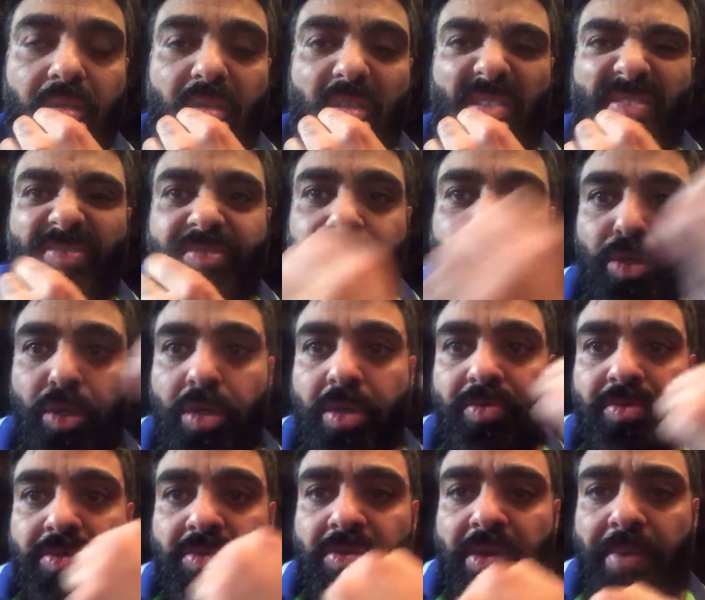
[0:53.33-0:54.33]
Even though he
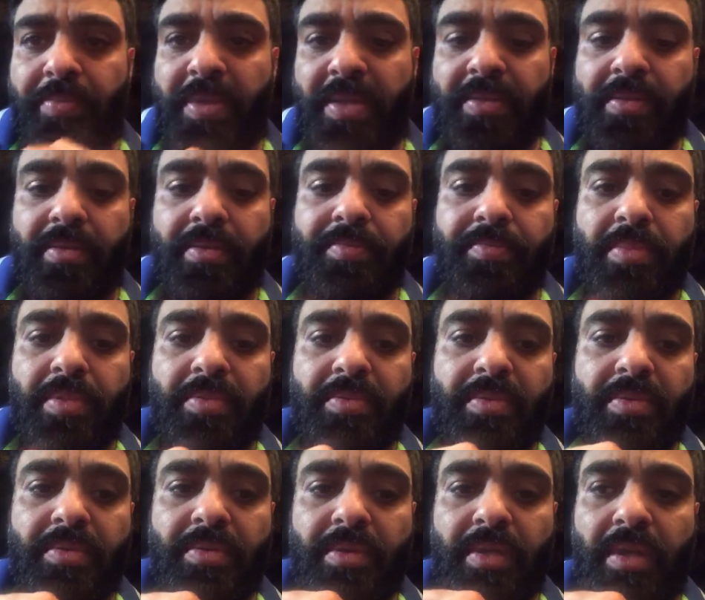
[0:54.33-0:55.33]
was grabbing
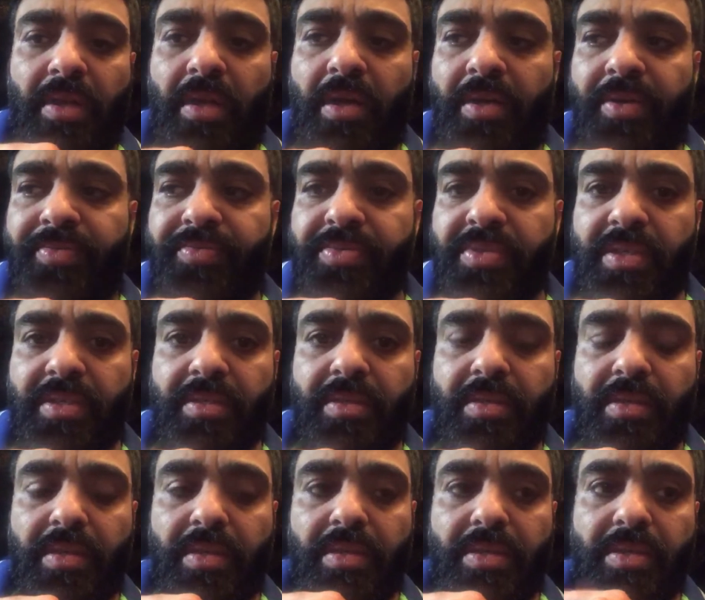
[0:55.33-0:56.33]
the gloves and,
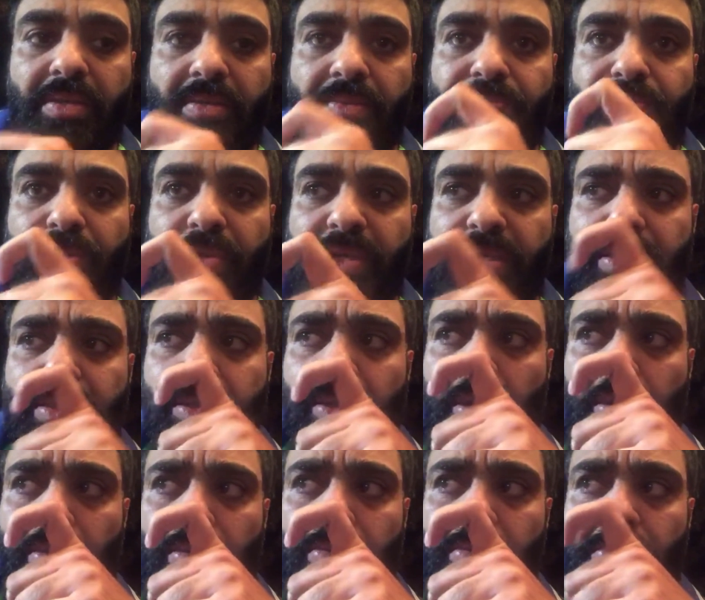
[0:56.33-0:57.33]
you know, putting his
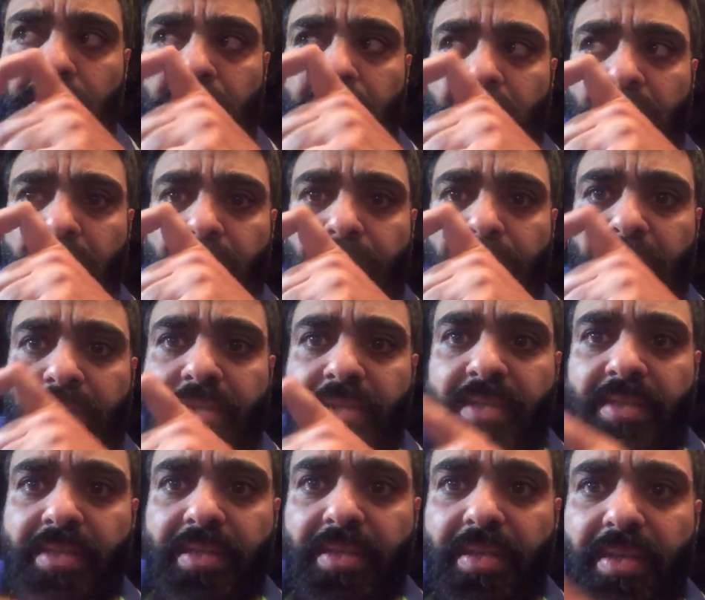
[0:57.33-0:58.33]
toes in the
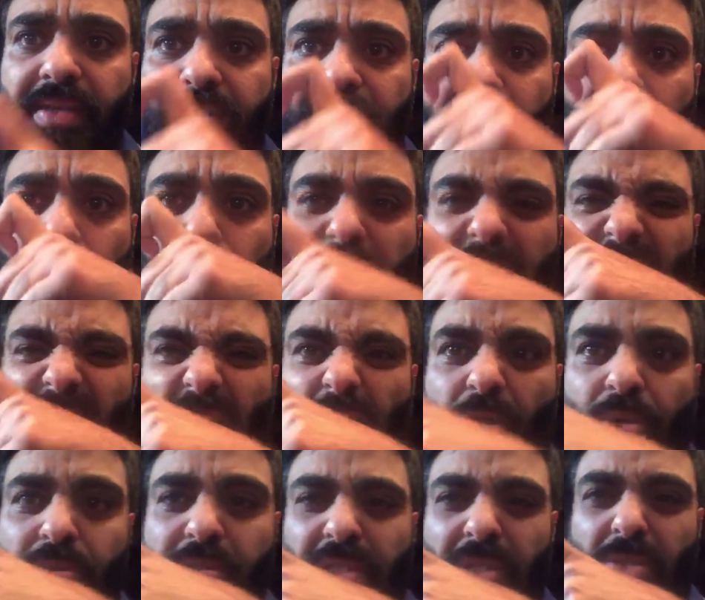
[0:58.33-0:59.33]
bloody, holding his
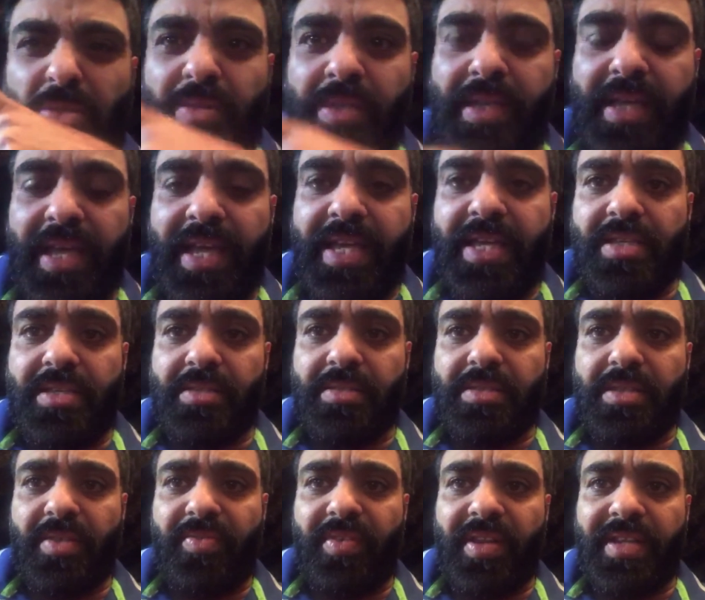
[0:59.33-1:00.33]
toes into the cage and
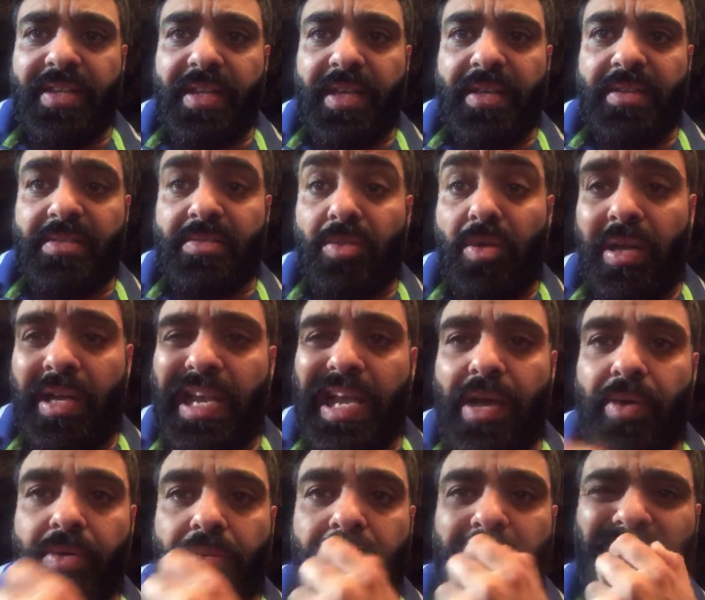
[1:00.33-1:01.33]
stuff like that. It's not
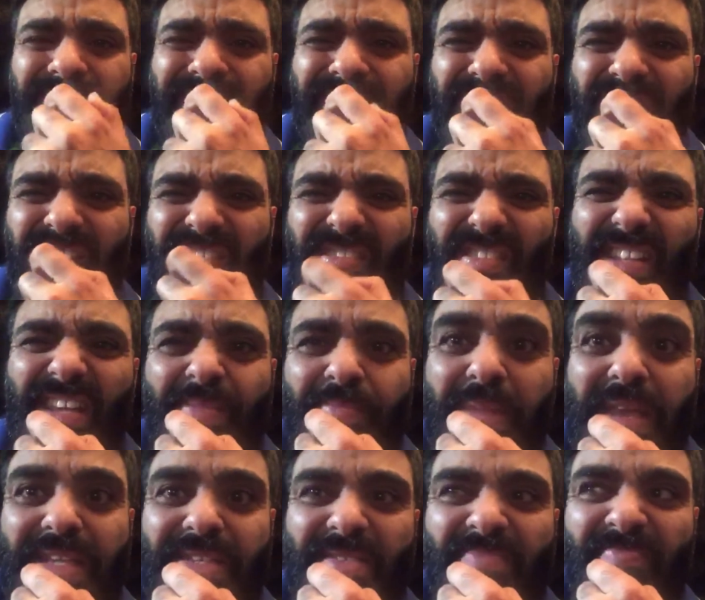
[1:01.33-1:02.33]
allowed, but not that it
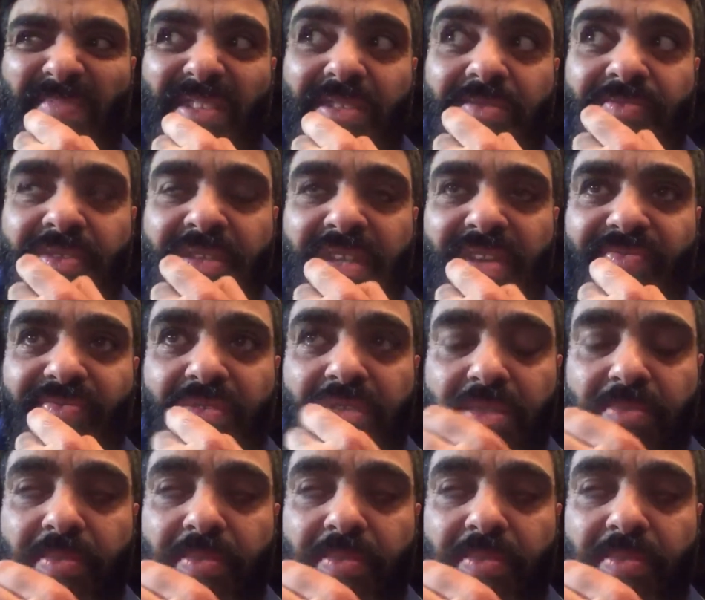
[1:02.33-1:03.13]
makes much of a difference.